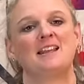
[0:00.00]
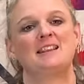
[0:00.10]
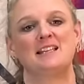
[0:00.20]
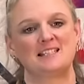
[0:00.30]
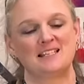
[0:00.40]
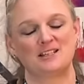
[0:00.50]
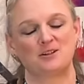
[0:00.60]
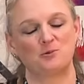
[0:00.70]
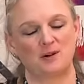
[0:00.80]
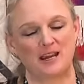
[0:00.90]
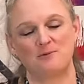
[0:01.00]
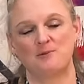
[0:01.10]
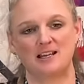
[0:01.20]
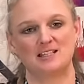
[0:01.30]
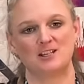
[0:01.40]
this is a great
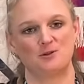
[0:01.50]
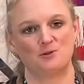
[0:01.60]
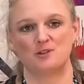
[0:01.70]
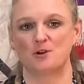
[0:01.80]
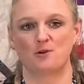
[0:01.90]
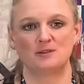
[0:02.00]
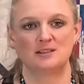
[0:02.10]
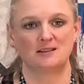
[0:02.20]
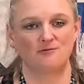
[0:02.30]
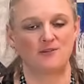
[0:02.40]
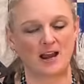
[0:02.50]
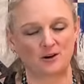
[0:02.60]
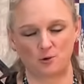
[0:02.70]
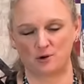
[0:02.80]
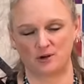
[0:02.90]
way to use those
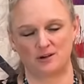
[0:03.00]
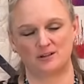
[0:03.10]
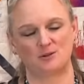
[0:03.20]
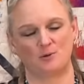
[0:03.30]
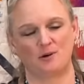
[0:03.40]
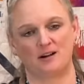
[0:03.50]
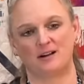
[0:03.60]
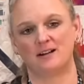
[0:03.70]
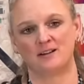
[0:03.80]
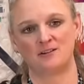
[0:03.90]
fat quarters or